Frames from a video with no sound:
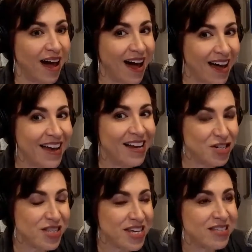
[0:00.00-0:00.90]
I
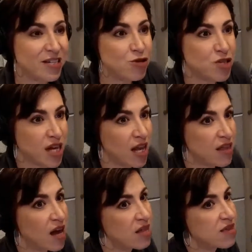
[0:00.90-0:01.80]
just think it's interesting.
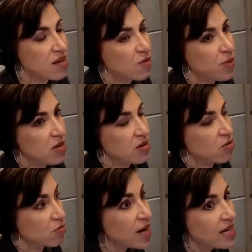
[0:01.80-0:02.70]
I think it would be
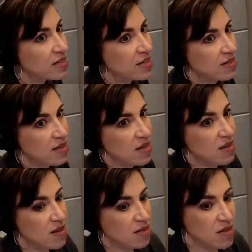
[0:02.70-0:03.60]
great to see
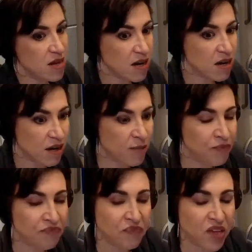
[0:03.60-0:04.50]
this year
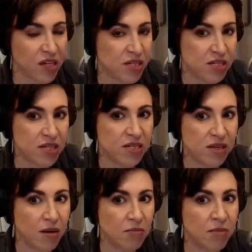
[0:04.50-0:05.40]
to see
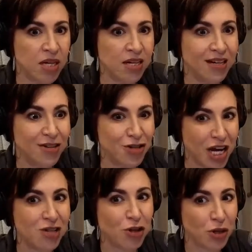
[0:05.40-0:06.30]
some
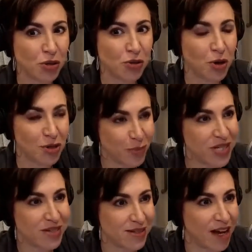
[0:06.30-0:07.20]
change on the
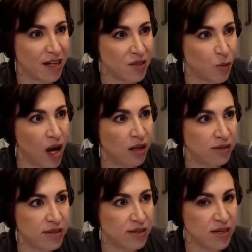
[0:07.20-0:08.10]
business side as well,
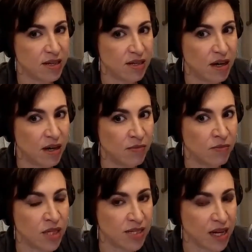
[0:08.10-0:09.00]
to see
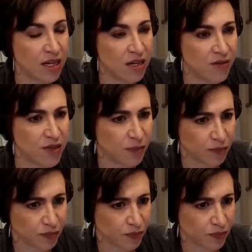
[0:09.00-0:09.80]
executives